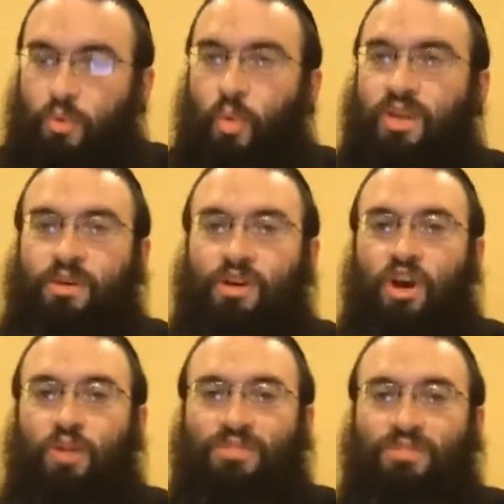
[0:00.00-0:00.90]
But when it
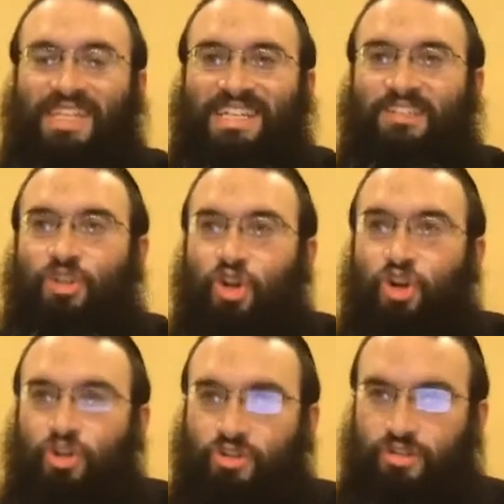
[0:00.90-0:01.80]
becomes
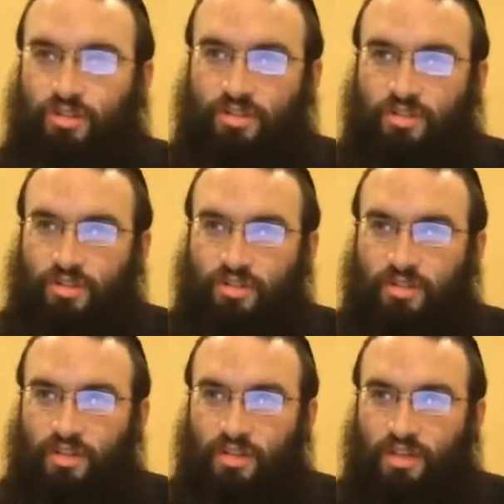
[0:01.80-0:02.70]
internal,